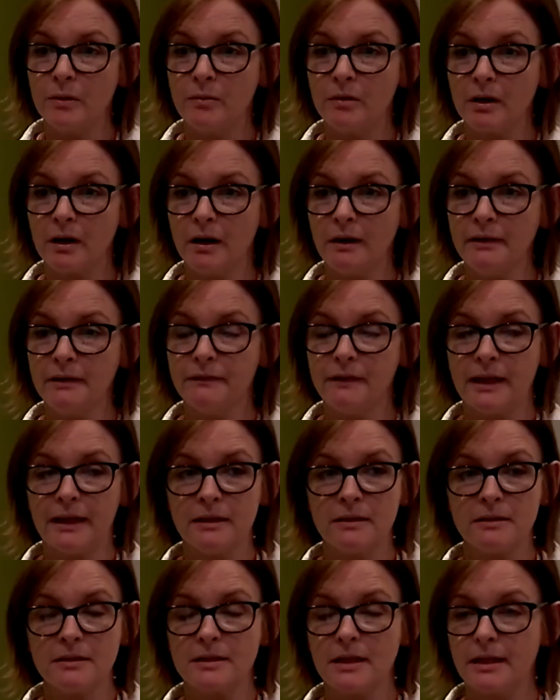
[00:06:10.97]
were kind of
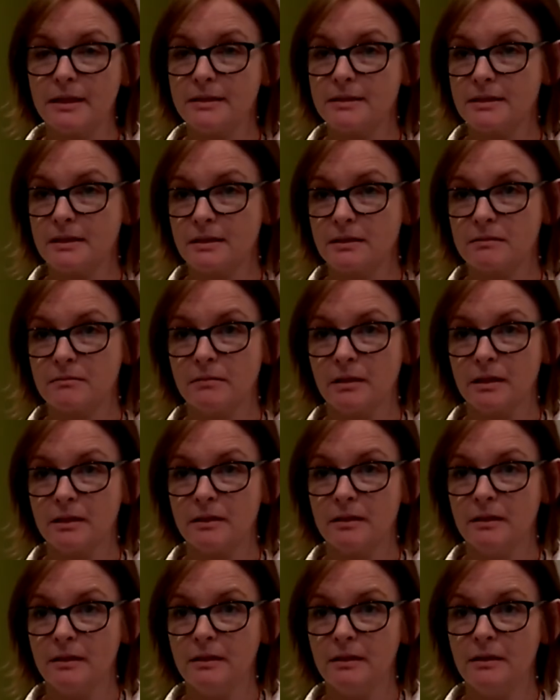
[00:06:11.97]
inundated with
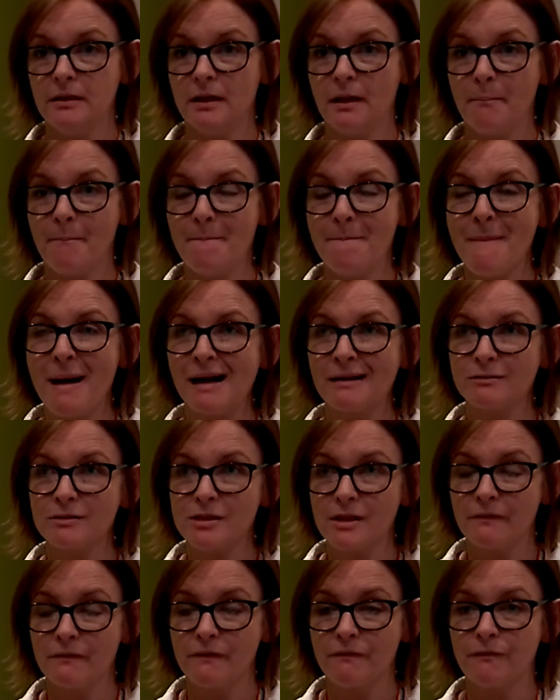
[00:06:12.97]
the
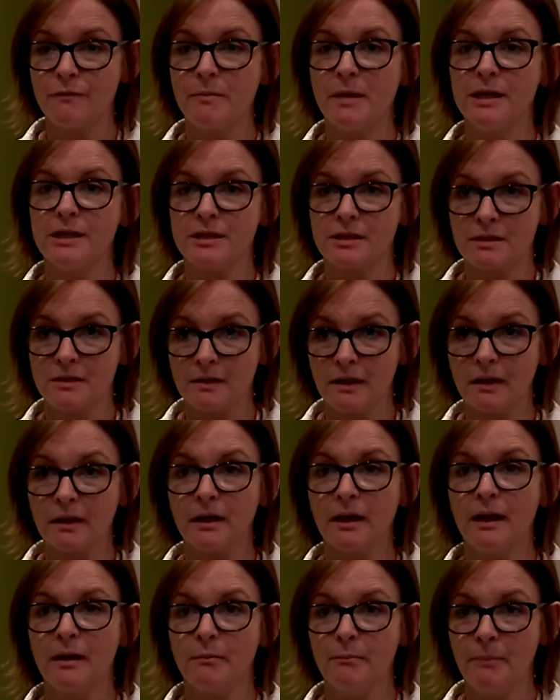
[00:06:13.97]
amount of information that
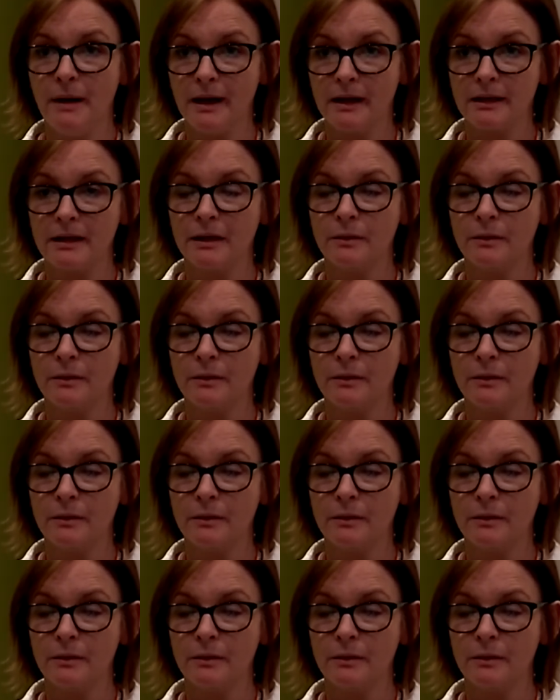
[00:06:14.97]
came back.